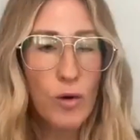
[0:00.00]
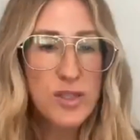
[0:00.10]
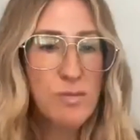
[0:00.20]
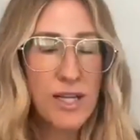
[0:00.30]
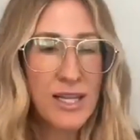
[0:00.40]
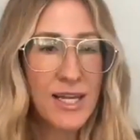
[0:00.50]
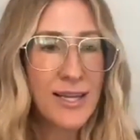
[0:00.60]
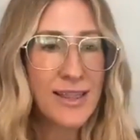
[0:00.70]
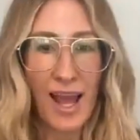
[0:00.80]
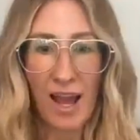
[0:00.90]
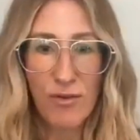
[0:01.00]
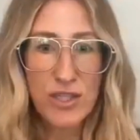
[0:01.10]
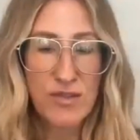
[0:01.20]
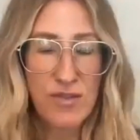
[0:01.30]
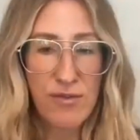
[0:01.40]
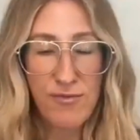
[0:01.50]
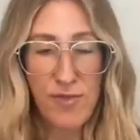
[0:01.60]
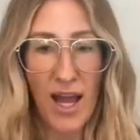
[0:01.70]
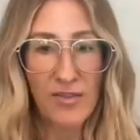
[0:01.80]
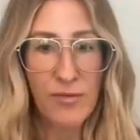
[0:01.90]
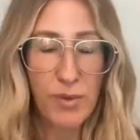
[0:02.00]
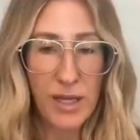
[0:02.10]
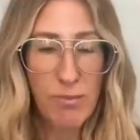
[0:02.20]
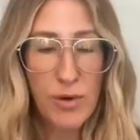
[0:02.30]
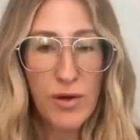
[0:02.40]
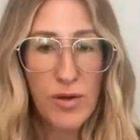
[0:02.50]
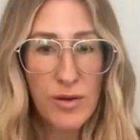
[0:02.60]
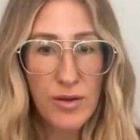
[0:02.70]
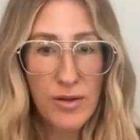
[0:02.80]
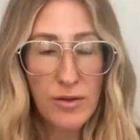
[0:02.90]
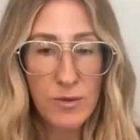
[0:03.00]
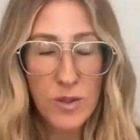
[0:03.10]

ultimately the average of the 5 people you